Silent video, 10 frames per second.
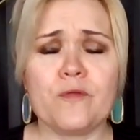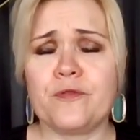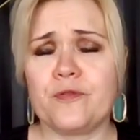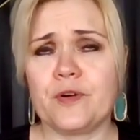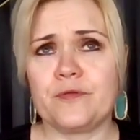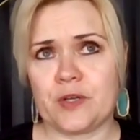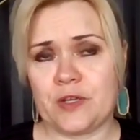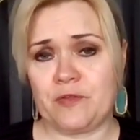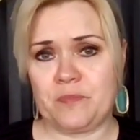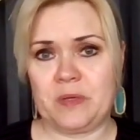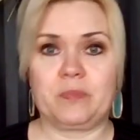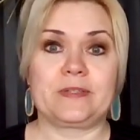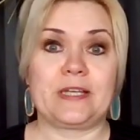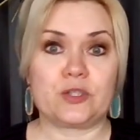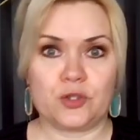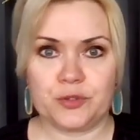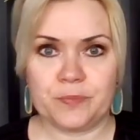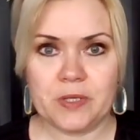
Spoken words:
of forgiving people that hurt